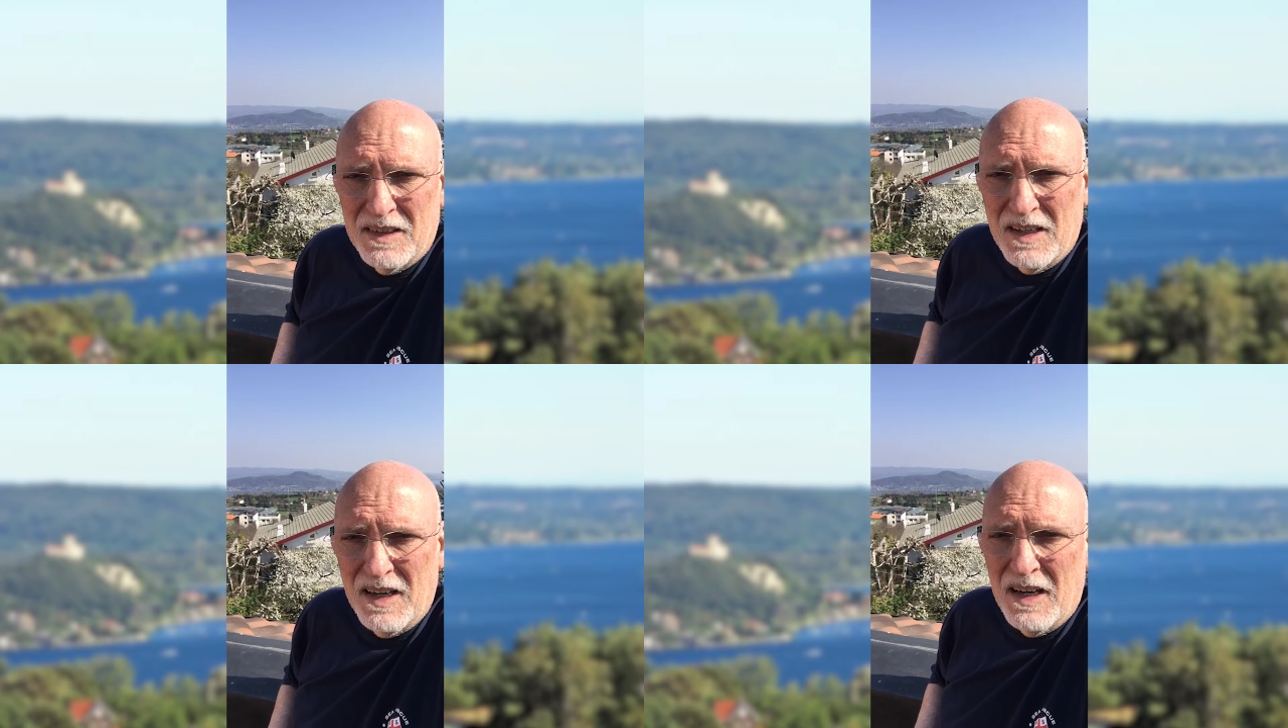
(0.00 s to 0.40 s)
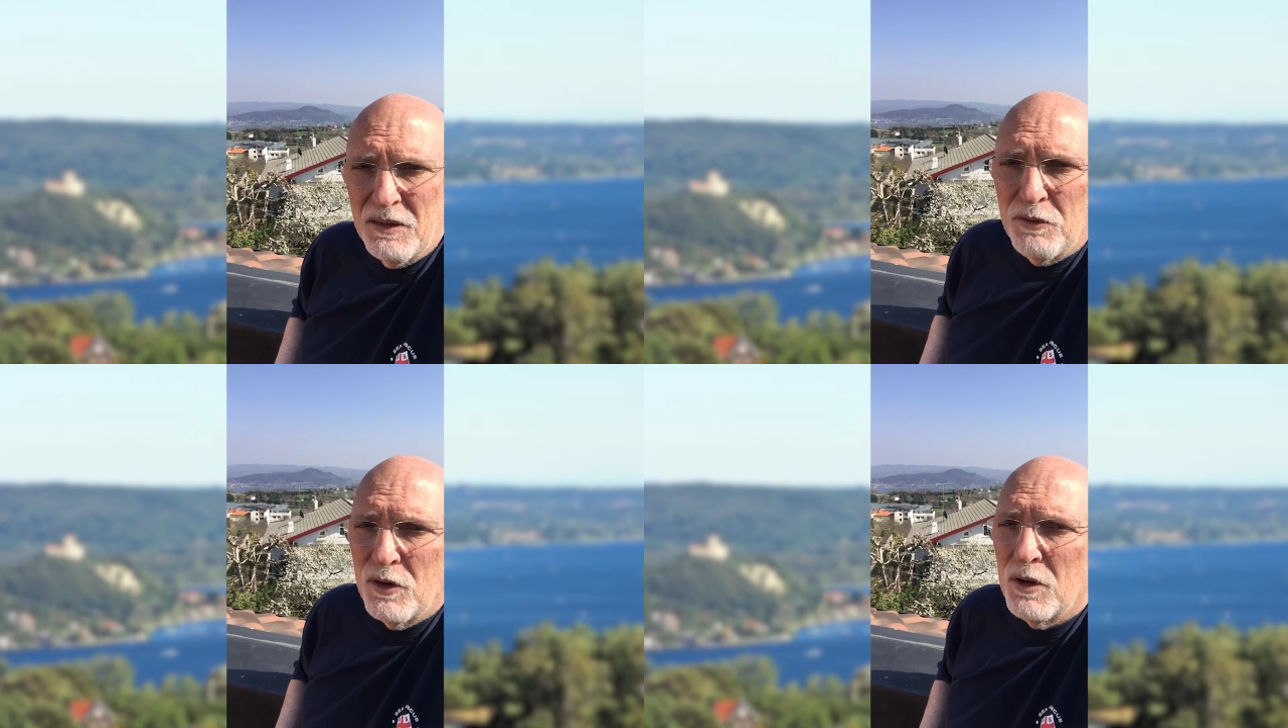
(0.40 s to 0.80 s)
I
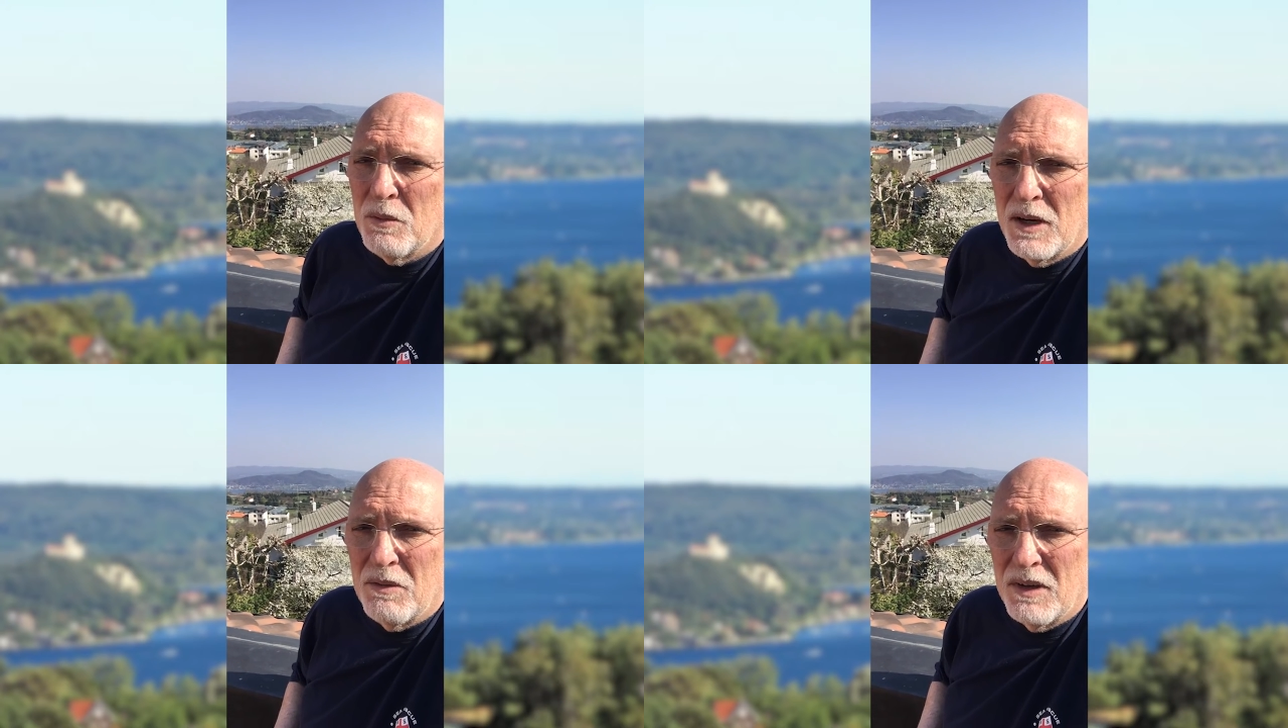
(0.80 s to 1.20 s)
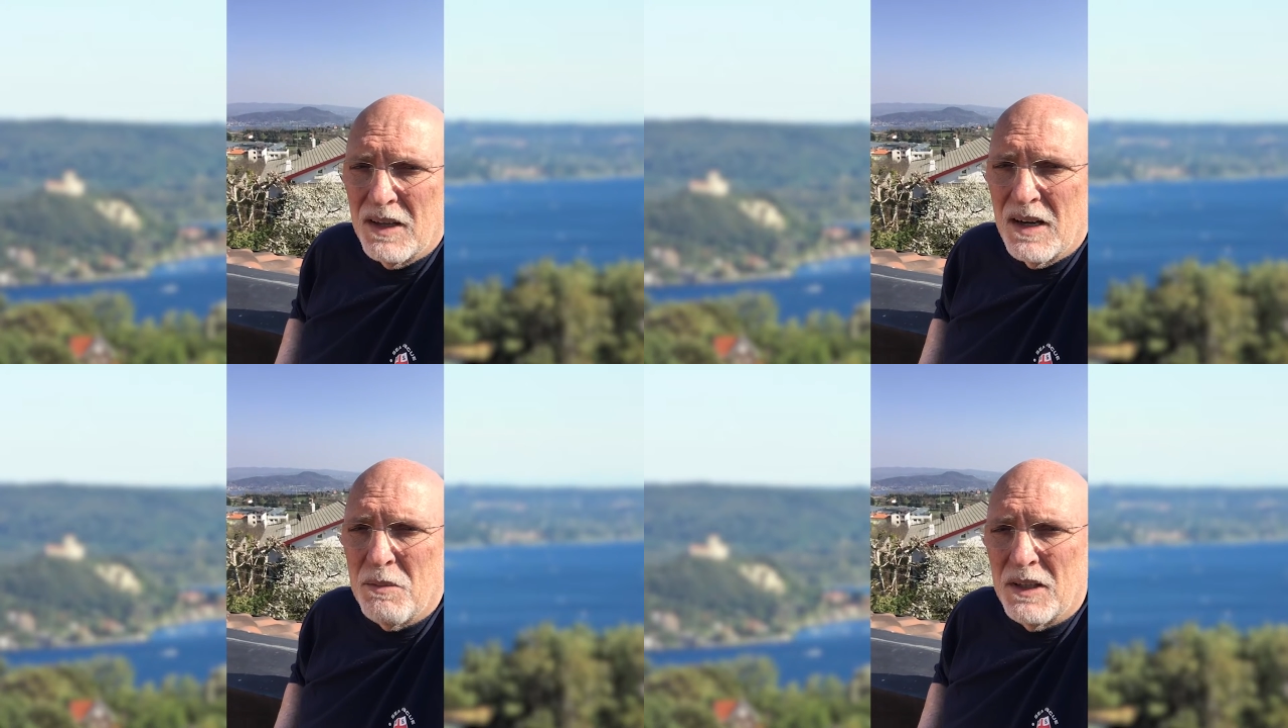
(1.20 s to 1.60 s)
had for my
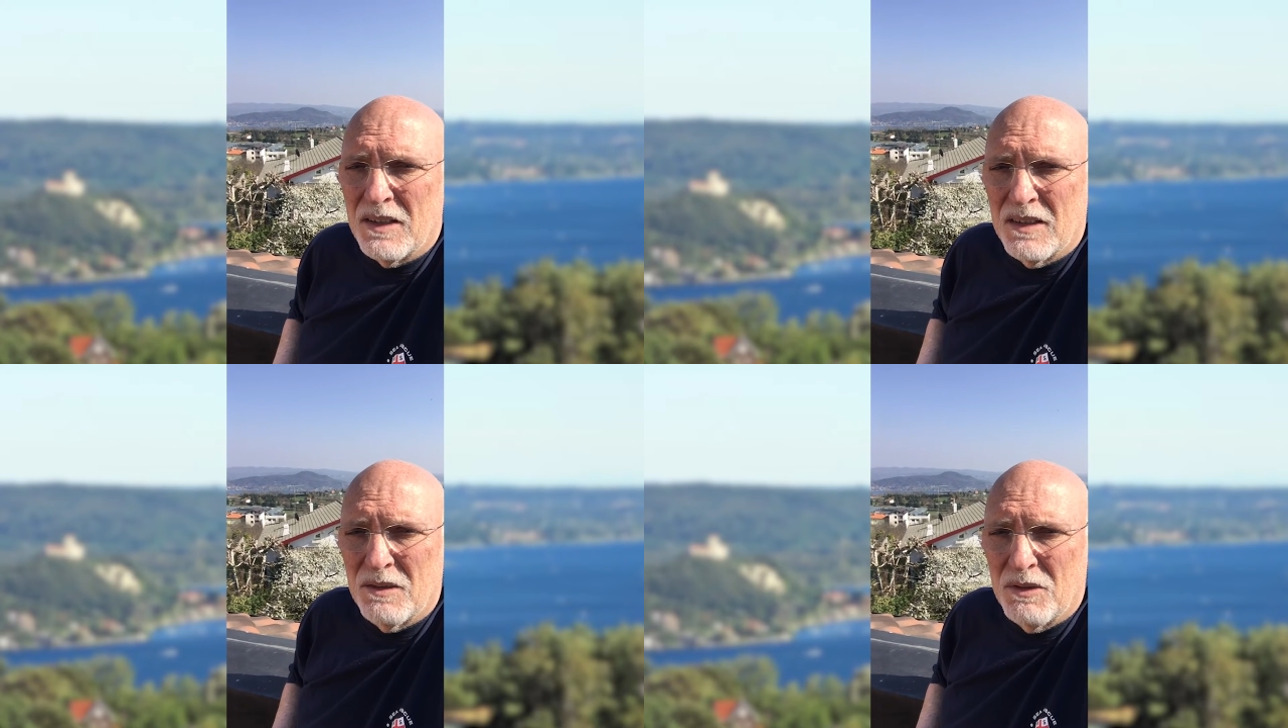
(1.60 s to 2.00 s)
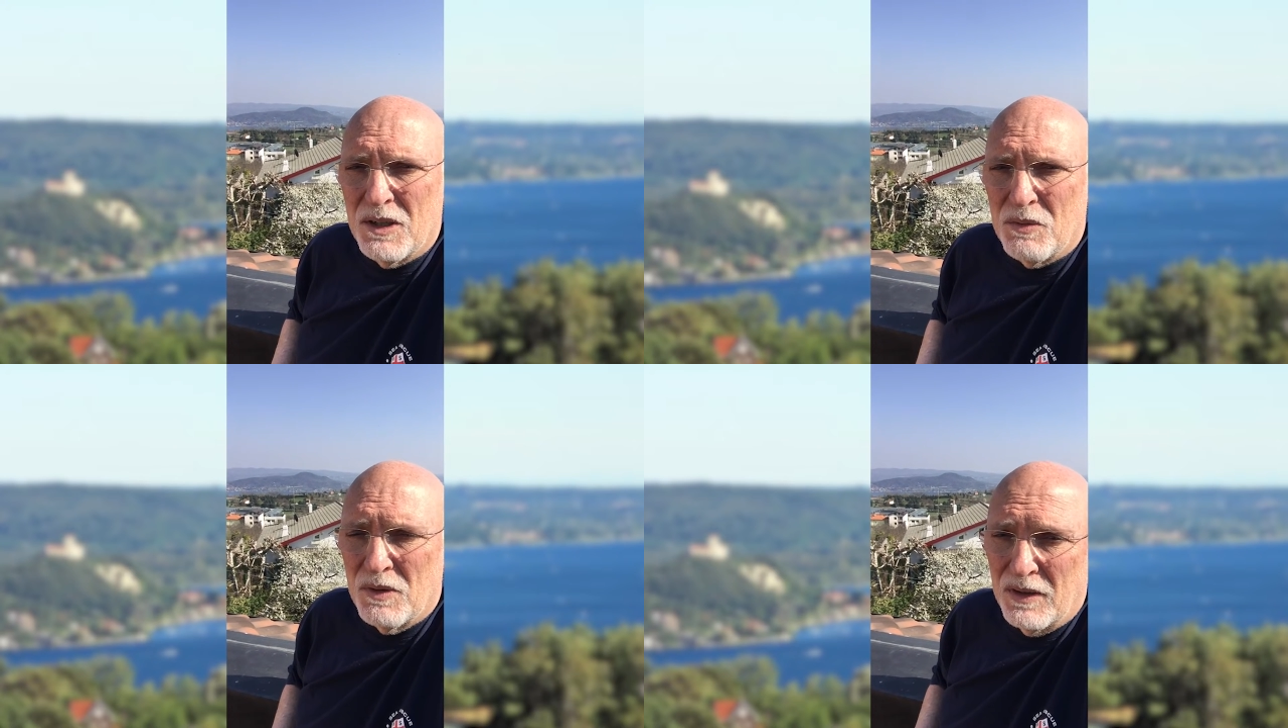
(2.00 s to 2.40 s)
retirement,
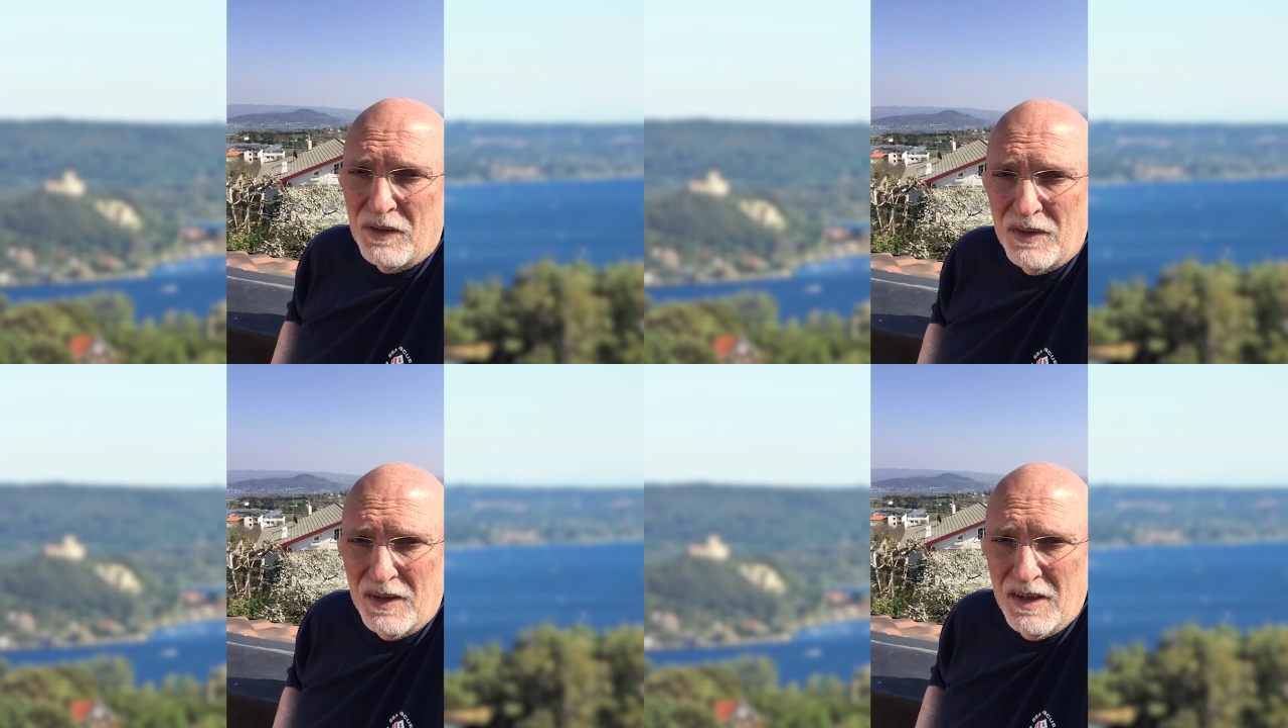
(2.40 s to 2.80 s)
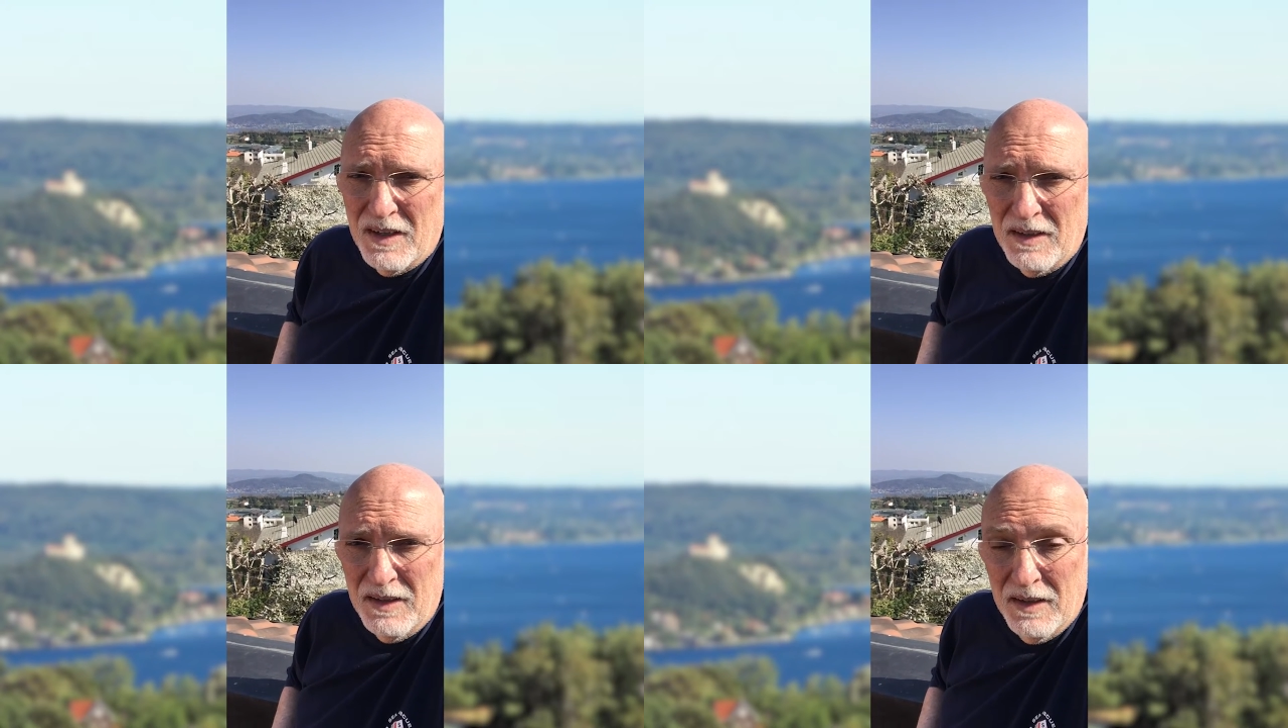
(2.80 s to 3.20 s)
which was
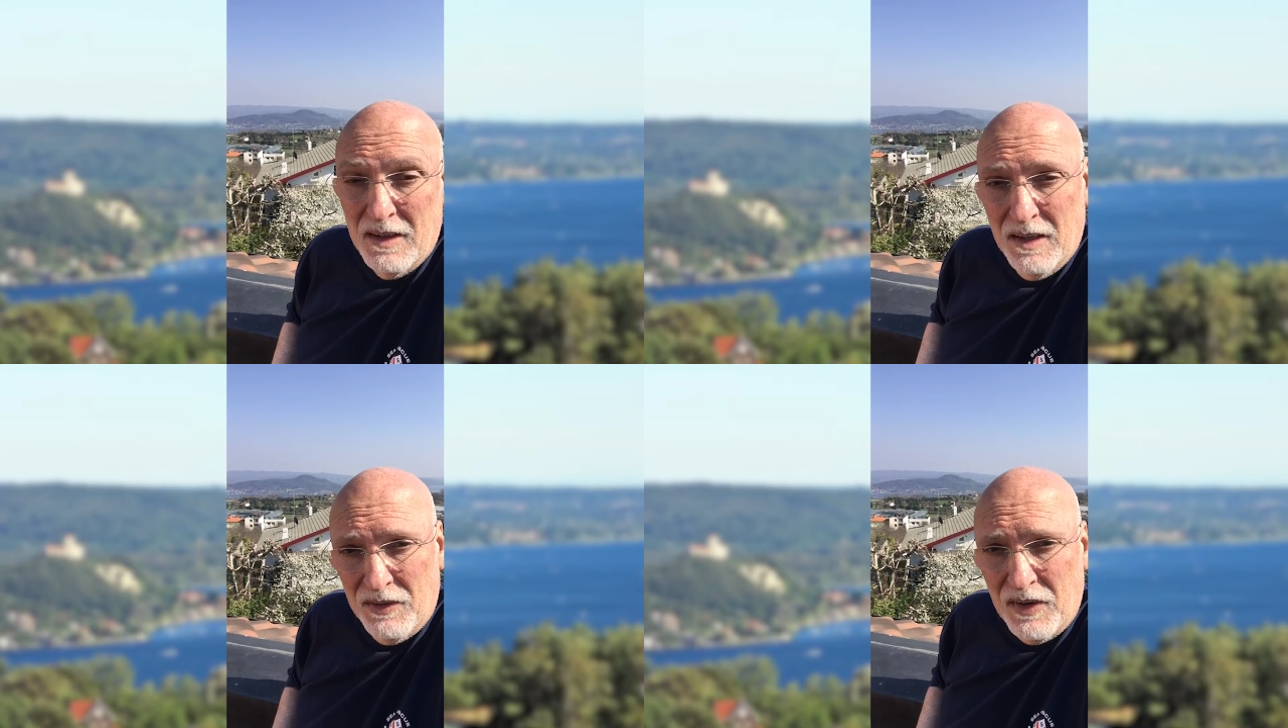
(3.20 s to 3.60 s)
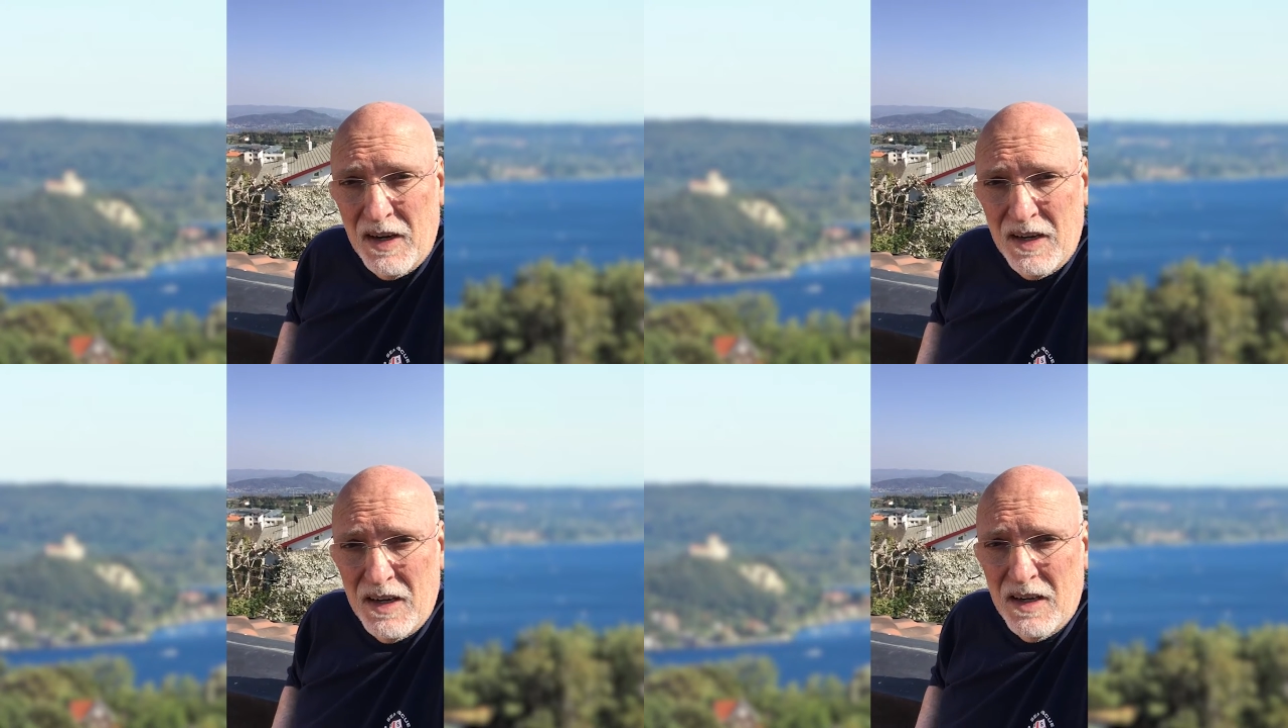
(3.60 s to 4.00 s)

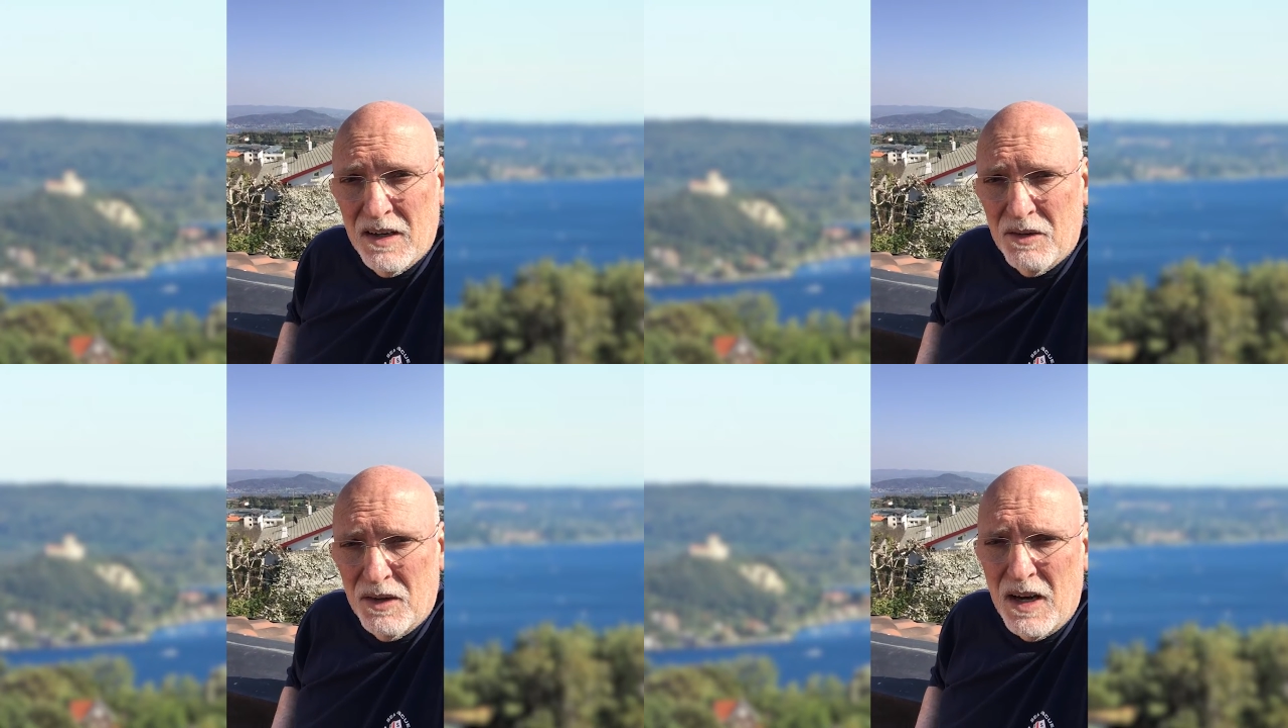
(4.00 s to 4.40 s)
sailing.